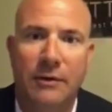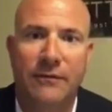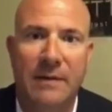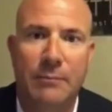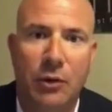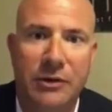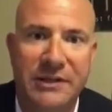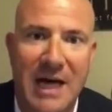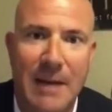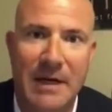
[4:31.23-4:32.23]
Fed Bullard's
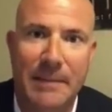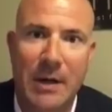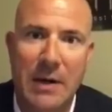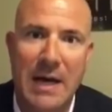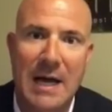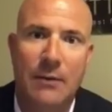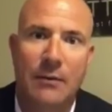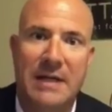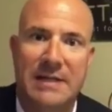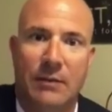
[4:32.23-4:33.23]
comment about not
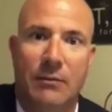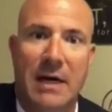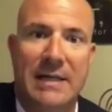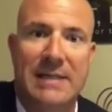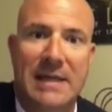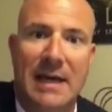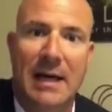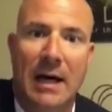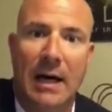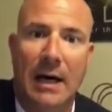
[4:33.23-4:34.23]
raising rates.
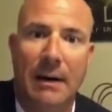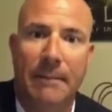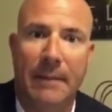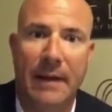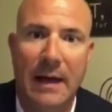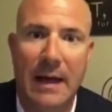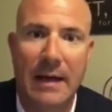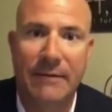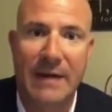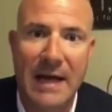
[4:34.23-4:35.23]

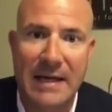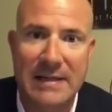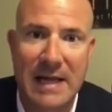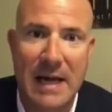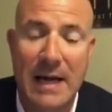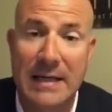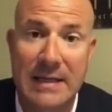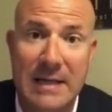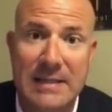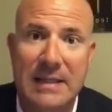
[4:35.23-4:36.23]
If that has, I did
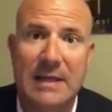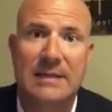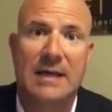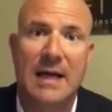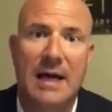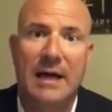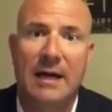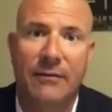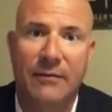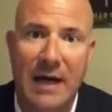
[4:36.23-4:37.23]
not see that today.
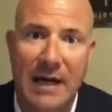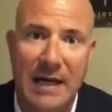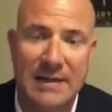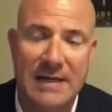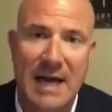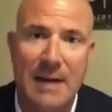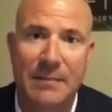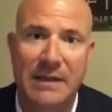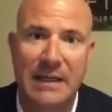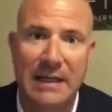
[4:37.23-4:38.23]
If that has
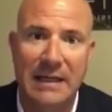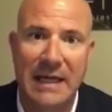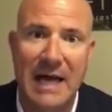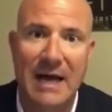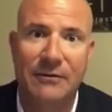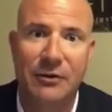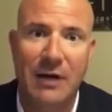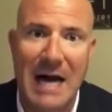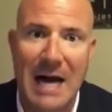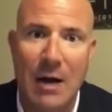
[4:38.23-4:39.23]
happened in the
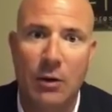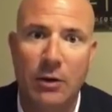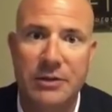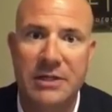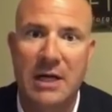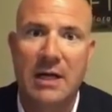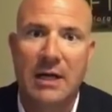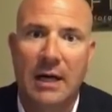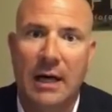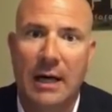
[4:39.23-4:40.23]
after hours,
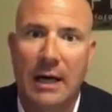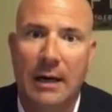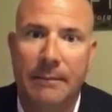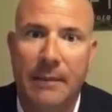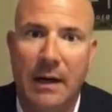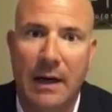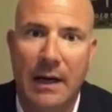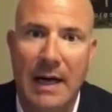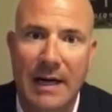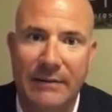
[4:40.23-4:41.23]

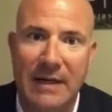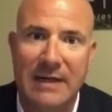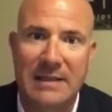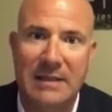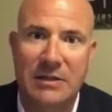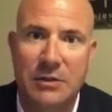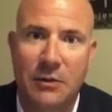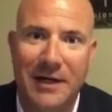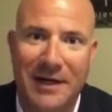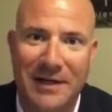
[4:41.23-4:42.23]
I have not seen the
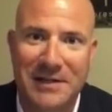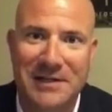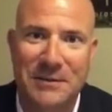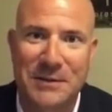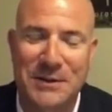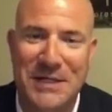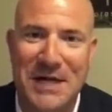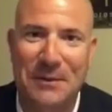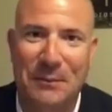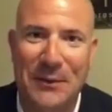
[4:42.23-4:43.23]
story yet. As I said, I was at
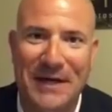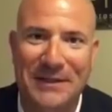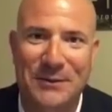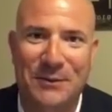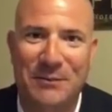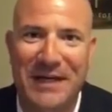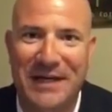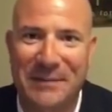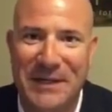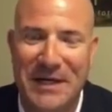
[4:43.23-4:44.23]
soccer practice with my
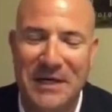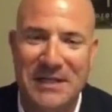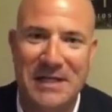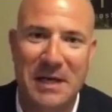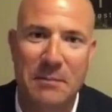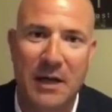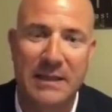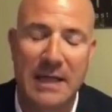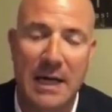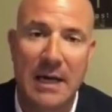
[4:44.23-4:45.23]
youngest son.
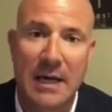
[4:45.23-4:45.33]
But